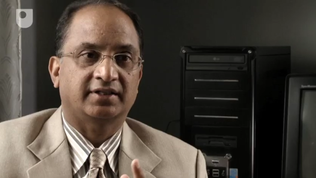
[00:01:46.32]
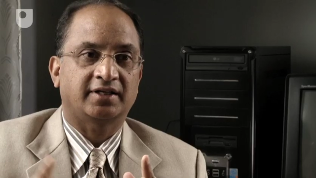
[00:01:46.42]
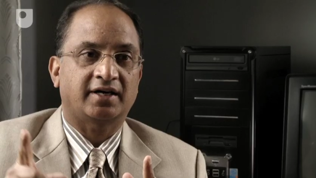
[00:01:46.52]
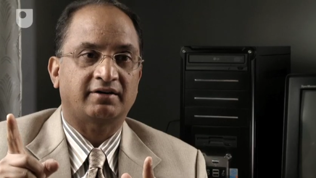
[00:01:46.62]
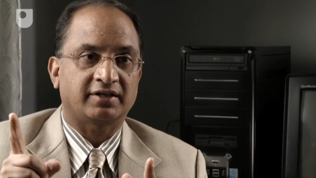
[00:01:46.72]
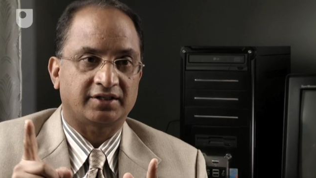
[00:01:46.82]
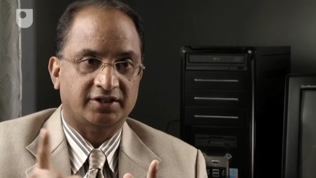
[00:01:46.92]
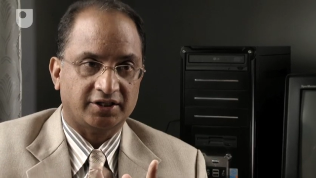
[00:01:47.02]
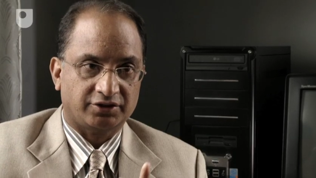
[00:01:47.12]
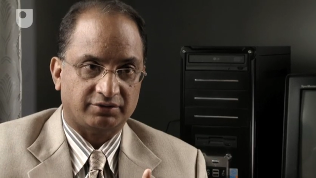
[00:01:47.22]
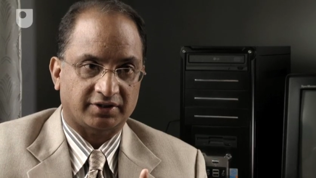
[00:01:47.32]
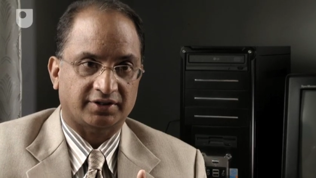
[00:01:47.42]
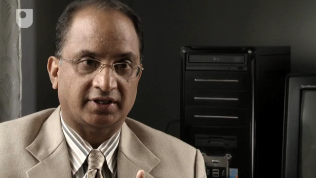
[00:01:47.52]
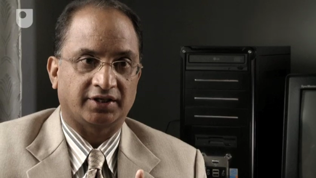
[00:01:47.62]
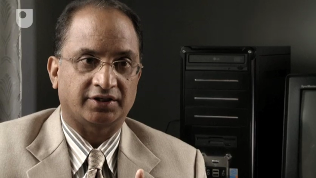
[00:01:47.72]
They are in touch with the
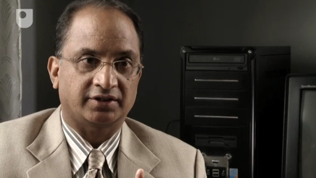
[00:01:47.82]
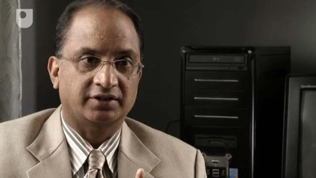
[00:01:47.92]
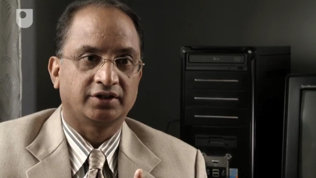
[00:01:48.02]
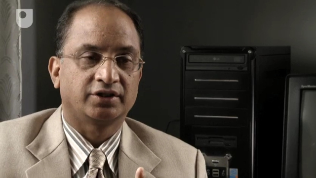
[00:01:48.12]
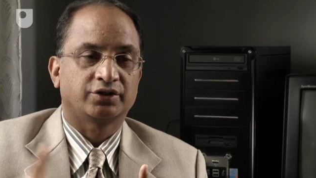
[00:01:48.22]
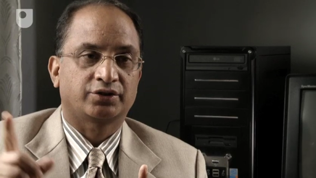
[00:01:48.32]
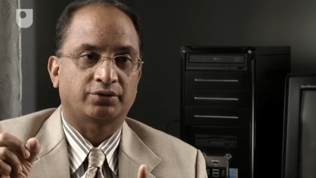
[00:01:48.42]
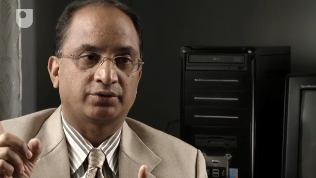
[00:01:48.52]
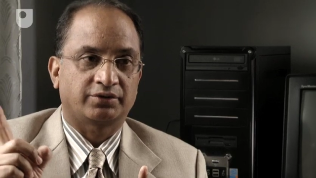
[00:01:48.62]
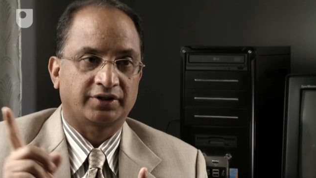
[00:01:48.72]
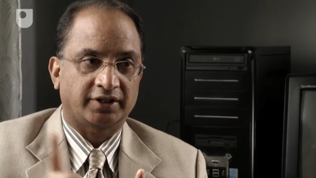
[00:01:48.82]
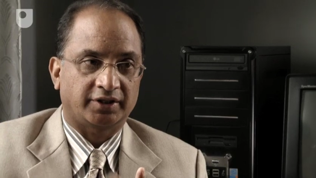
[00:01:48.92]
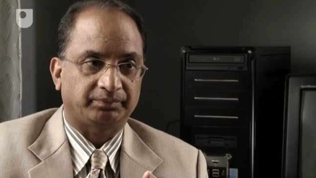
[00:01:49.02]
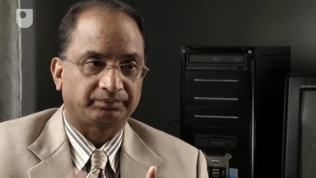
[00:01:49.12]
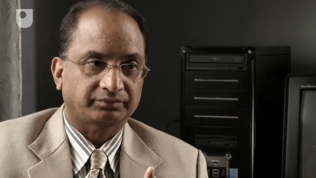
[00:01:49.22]
center. So their